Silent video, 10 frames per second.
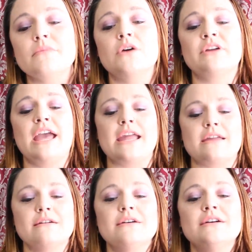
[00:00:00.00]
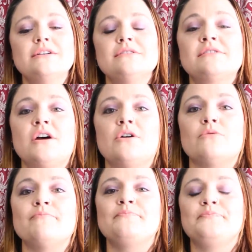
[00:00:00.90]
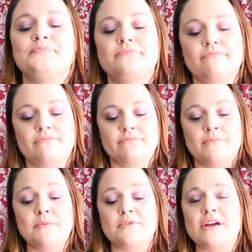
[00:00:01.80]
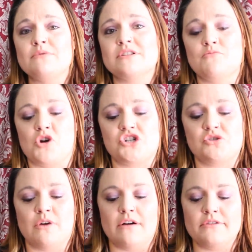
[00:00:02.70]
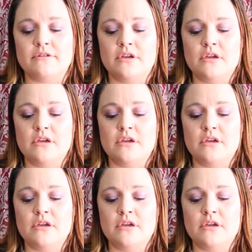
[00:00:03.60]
Okay. So remember, that was on March 12th.